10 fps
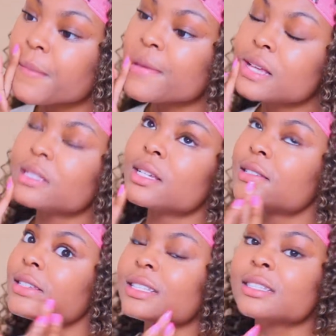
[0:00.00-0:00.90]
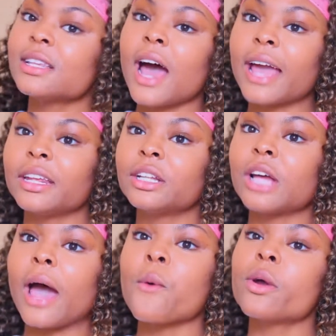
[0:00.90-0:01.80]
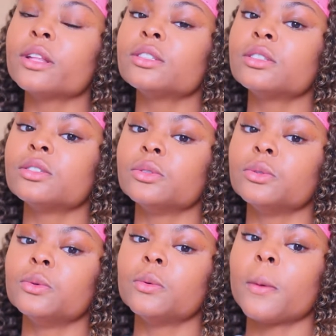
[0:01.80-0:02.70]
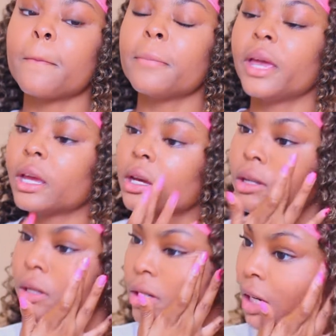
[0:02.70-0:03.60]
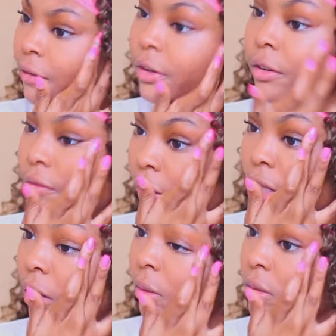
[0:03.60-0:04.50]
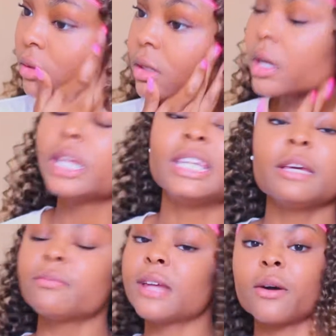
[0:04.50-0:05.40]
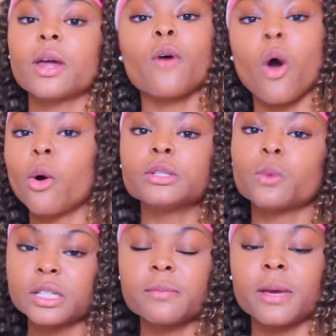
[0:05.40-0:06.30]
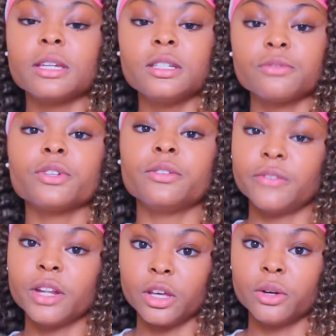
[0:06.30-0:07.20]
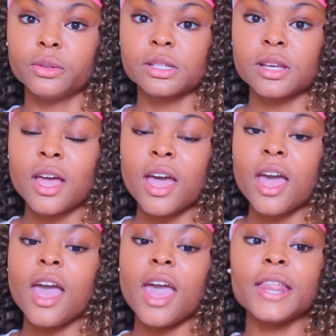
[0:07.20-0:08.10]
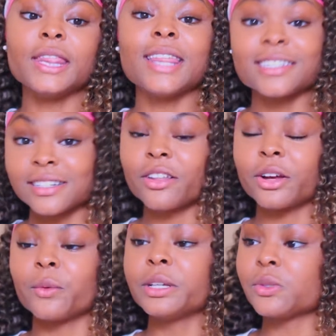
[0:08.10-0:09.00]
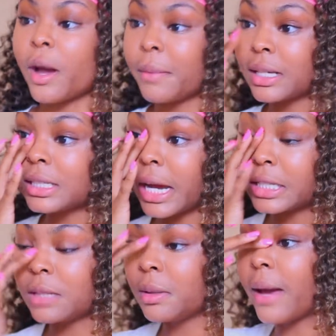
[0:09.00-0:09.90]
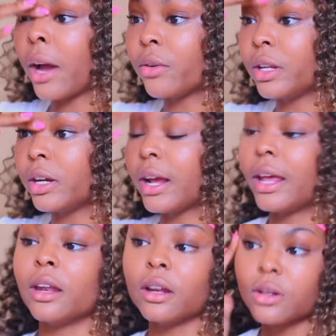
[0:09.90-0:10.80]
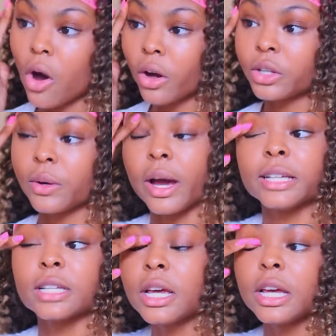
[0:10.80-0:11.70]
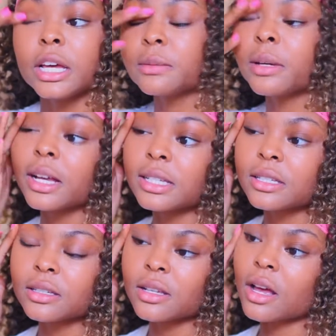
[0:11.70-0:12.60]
is the sense that I wanted to make different videos. Deep down, I've always wanted to make different videos. And that's another reason why I'm excited to be back on here and talk to you guys, is because